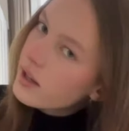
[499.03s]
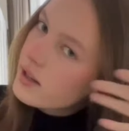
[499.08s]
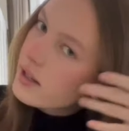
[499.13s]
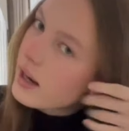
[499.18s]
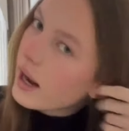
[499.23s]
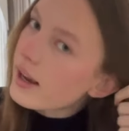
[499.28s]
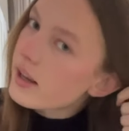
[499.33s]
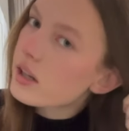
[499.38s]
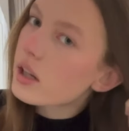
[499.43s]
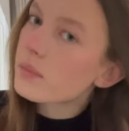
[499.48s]

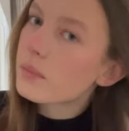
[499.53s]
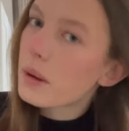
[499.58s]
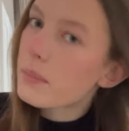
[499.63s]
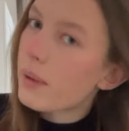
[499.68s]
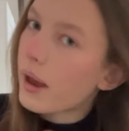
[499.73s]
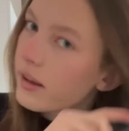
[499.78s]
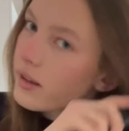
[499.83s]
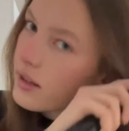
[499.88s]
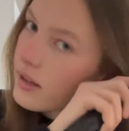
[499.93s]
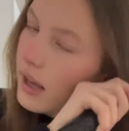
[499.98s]
Today's gonna be a
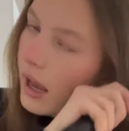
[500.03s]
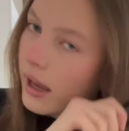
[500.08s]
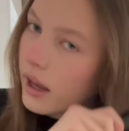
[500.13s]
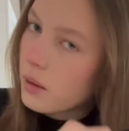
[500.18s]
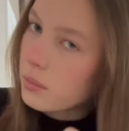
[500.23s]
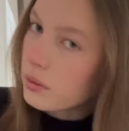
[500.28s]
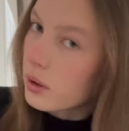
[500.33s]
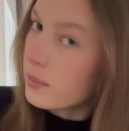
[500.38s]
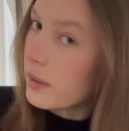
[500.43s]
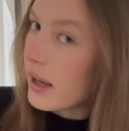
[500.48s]
better day, I
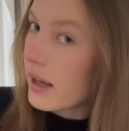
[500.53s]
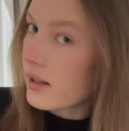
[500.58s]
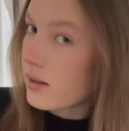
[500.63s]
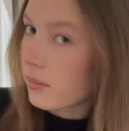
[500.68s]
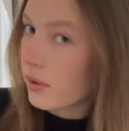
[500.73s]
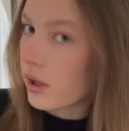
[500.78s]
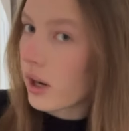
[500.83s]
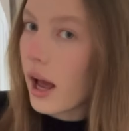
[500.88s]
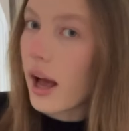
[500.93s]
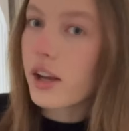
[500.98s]
promise. I'm
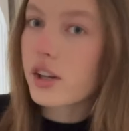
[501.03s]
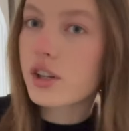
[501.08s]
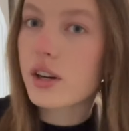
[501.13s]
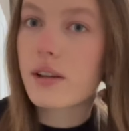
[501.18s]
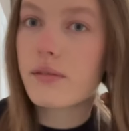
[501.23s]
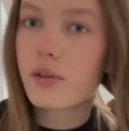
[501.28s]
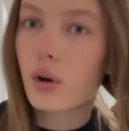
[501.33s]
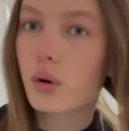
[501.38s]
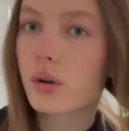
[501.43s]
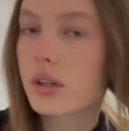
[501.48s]
gonna actually
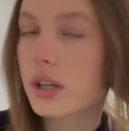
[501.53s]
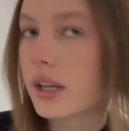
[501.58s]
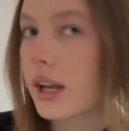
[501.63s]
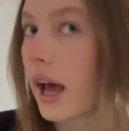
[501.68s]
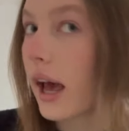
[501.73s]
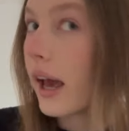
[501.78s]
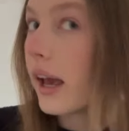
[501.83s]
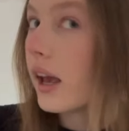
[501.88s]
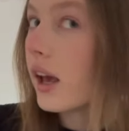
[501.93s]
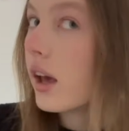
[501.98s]
vlog
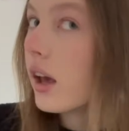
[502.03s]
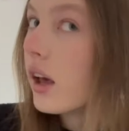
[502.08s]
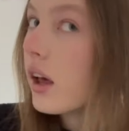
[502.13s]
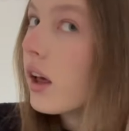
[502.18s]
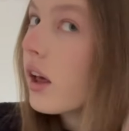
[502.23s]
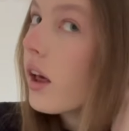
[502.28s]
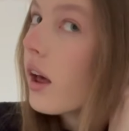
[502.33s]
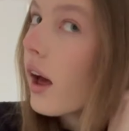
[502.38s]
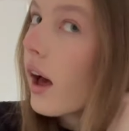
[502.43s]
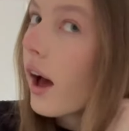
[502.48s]
today
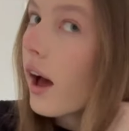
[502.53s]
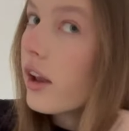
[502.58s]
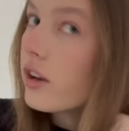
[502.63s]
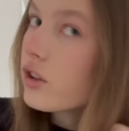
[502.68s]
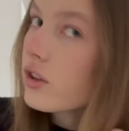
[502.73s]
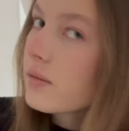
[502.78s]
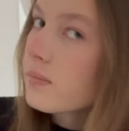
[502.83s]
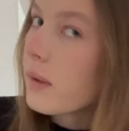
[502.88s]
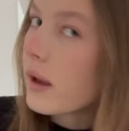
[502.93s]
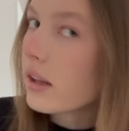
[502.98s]
and
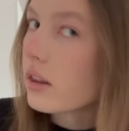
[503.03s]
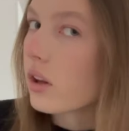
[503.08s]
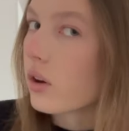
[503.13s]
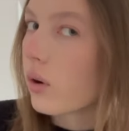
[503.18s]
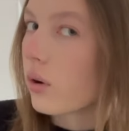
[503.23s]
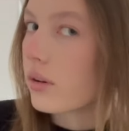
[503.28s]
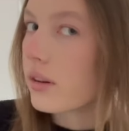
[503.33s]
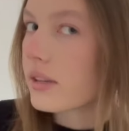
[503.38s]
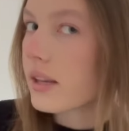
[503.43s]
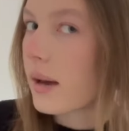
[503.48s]
just make the
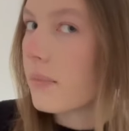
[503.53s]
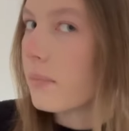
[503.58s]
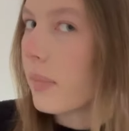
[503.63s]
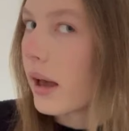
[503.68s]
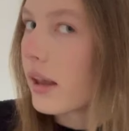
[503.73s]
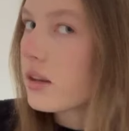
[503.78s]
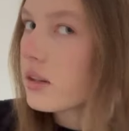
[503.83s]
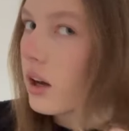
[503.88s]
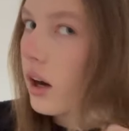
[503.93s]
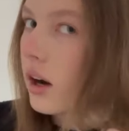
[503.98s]
content
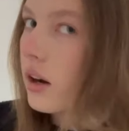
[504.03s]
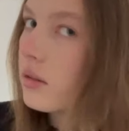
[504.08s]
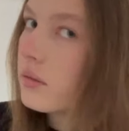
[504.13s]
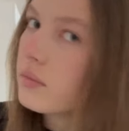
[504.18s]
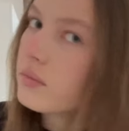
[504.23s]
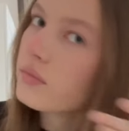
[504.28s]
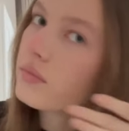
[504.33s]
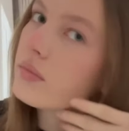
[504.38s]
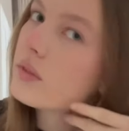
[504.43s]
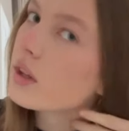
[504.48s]
better.
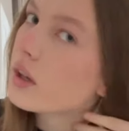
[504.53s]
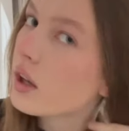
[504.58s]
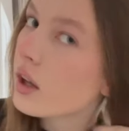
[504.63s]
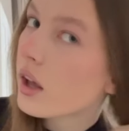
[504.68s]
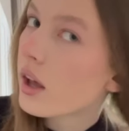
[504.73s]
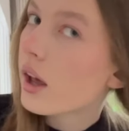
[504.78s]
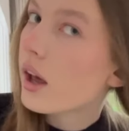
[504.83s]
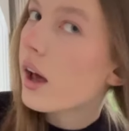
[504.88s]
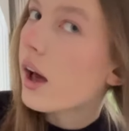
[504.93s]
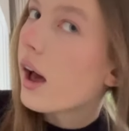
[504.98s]

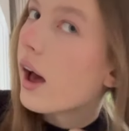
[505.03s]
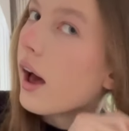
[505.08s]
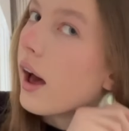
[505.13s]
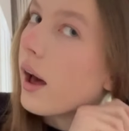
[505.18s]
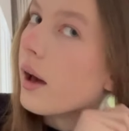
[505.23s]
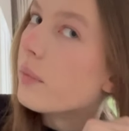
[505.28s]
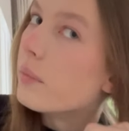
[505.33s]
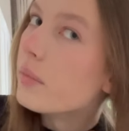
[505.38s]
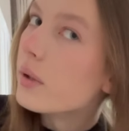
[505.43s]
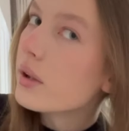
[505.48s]

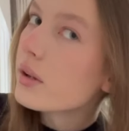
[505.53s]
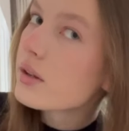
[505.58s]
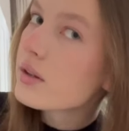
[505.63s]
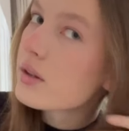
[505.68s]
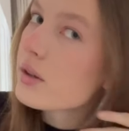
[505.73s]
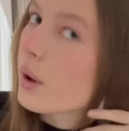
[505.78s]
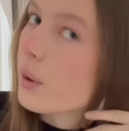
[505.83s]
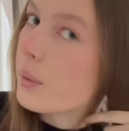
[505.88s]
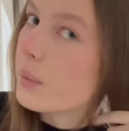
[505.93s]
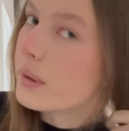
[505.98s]
Um,
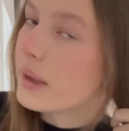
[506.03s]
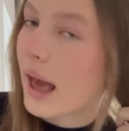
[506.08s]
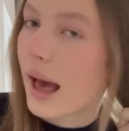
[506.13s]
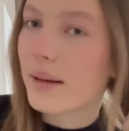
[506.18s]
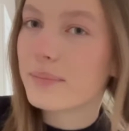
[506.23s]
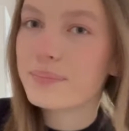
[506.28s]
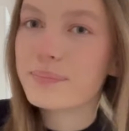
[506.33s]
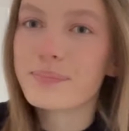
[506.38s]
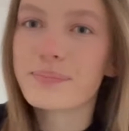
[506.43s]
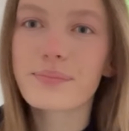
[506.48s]
so yeah,
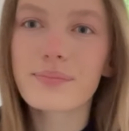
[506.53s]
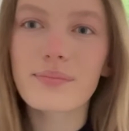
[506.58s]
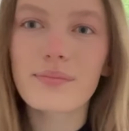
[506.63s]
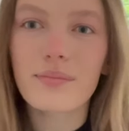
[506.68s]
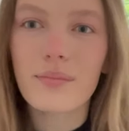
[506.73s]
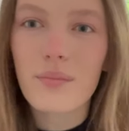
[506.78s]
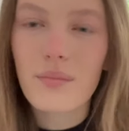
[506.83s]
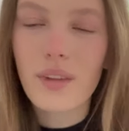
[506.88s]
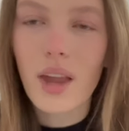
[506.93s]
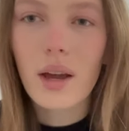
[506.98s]

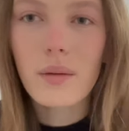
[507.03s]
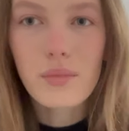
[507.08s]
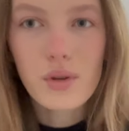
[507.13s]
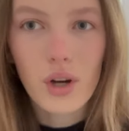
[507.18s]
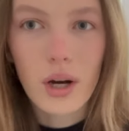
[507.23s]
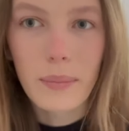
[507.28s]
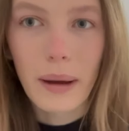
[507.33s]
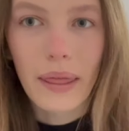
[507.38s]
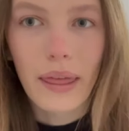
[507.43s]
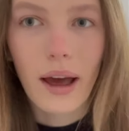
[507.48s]
I'm
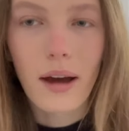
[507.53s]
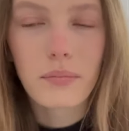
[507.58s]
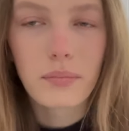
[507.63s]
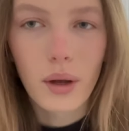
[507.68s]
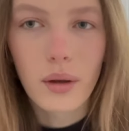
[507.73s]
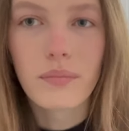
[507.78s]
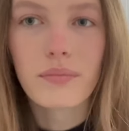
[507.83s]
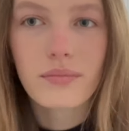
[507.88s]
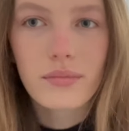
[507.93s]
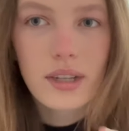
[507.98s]
sorry about that,
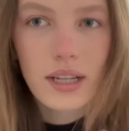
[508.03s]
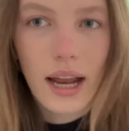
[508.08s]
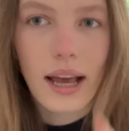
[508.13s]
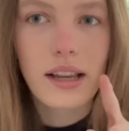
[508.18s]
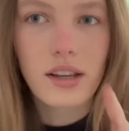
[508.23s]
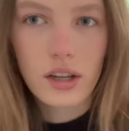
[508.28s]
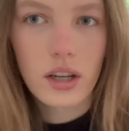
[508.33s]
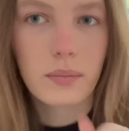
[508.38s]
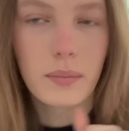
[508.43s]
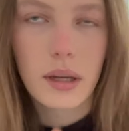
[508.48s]
but
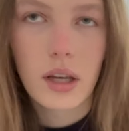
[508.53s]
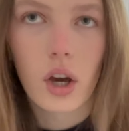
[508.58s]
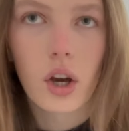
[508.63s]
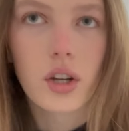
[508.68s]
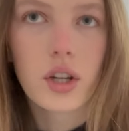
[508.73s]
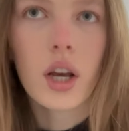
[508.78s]
today's gonna be good.